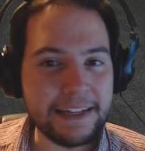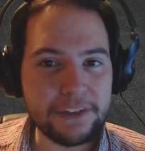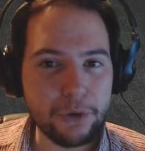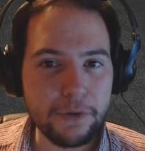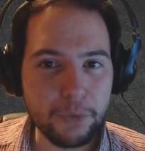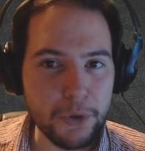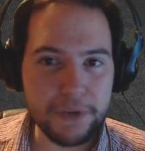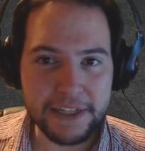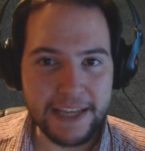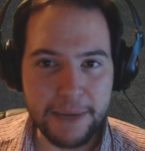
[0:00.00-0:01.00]
sort of
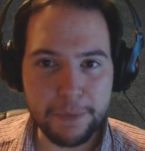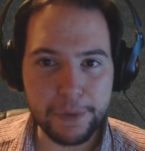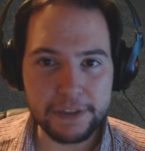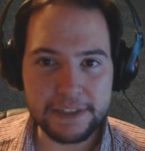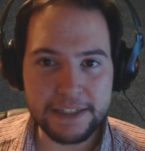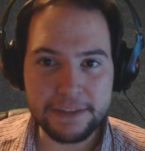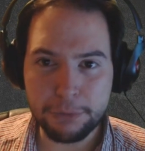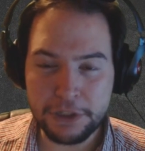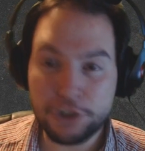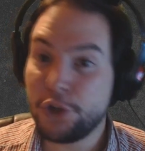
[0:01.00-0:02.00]
wounding capabilities,
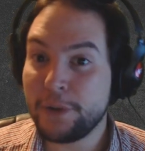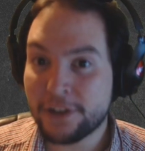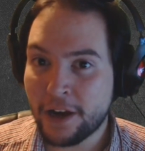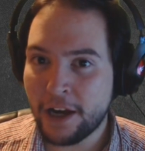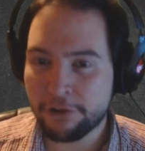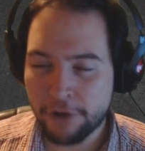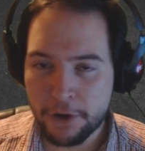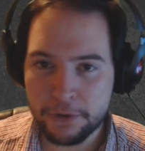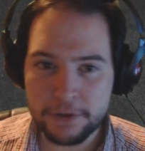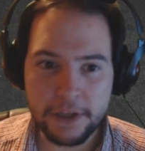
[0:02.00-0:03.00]
which do entire
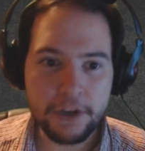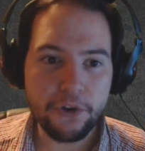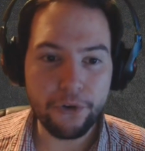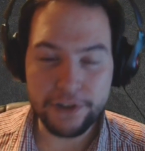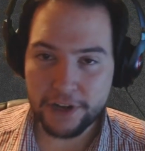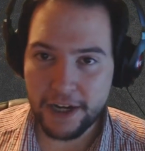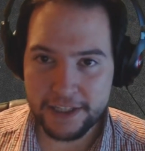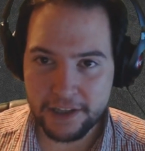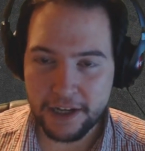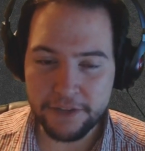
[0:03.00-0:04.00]
rows or entire
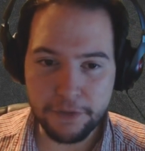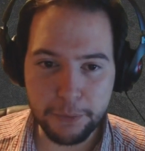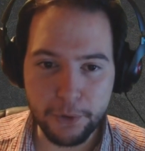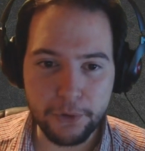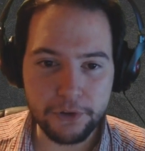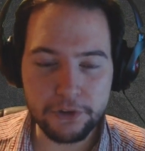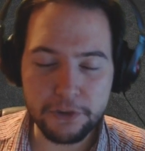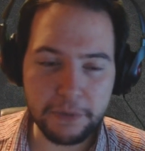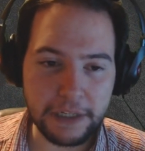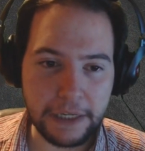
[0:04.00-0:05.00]
side of the board or
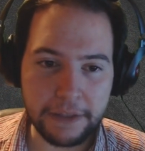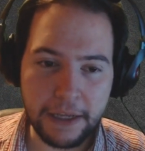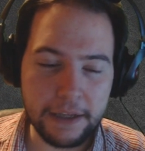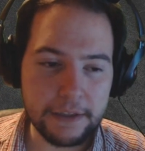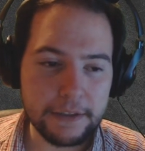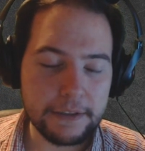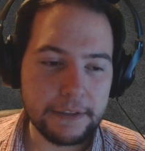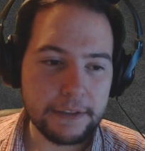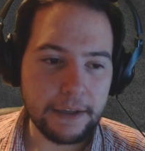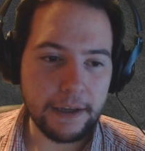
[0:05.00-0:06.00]
something like that,
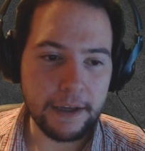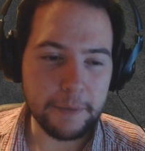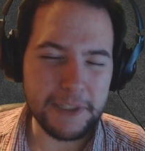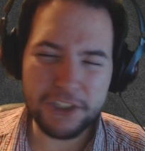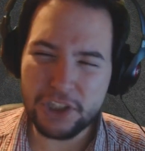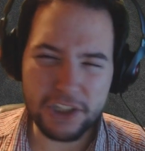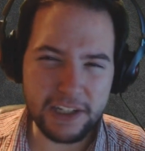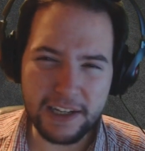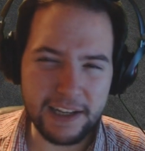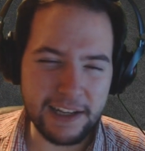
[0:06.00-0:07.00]
it's just going
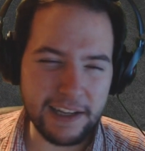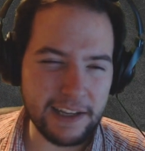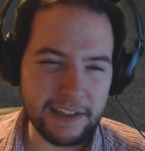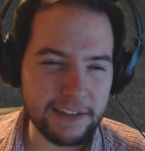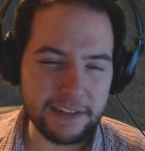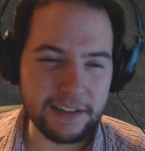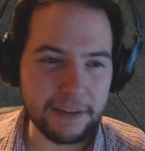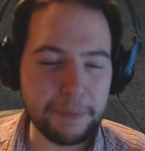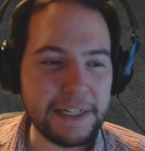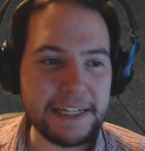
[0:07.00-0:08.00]
to
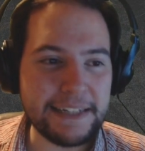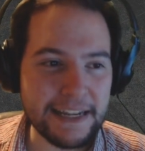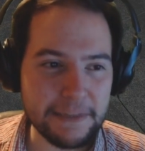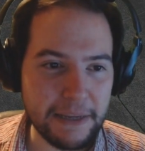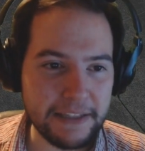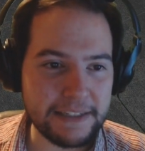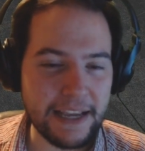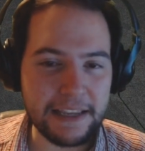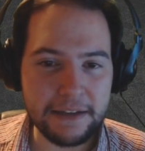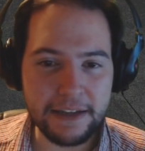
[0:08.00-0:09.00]
completely decimate this
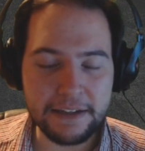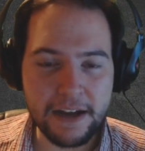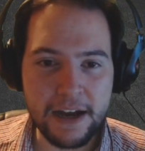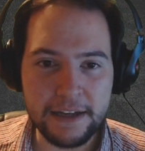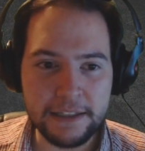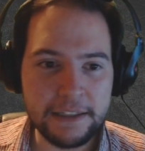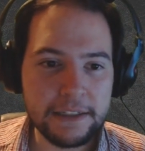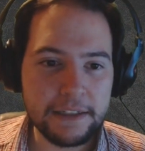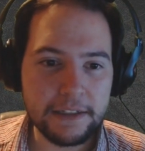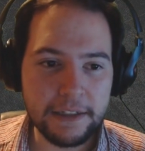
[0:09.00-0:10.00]
deck entirely,
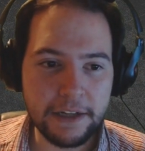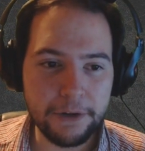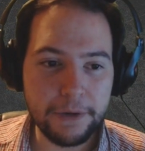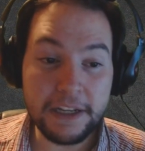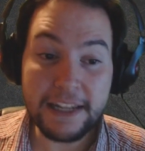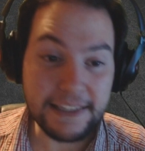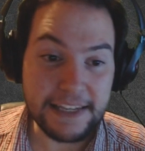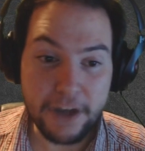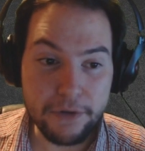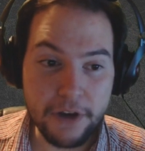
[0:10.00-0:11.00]
you know, unless they
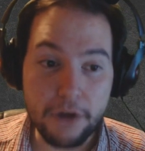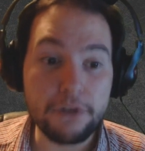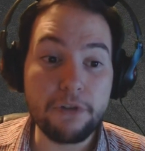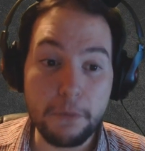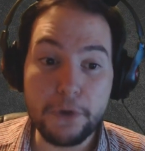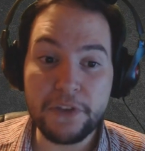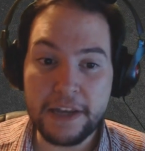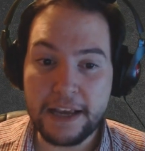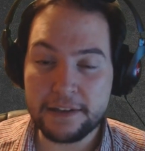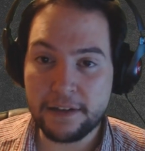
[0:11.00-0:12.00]
don't know to remove your
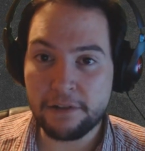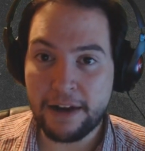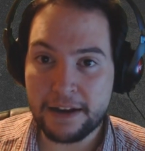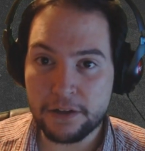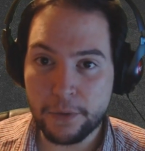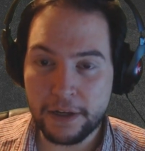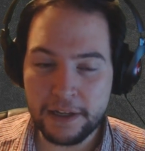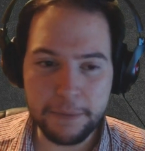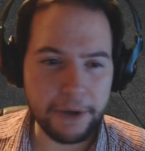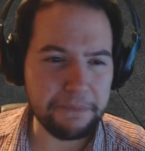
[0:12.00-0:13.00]
Neckers and Arrakis quickly.
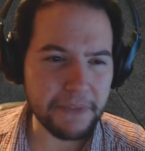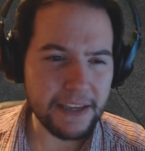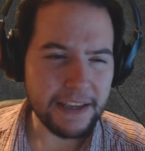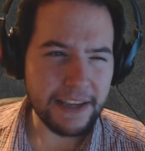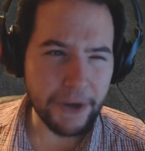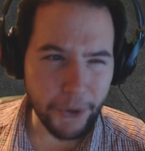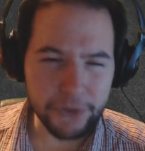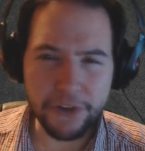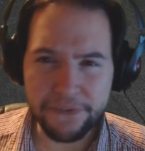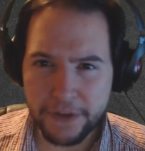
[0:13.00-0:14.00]
But it
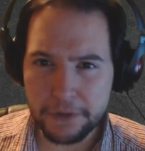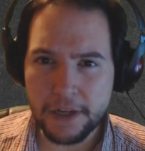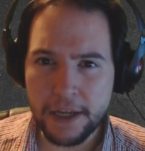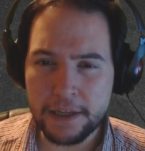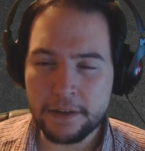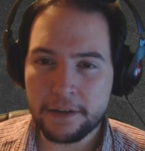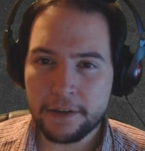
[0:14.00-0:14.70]
also feels like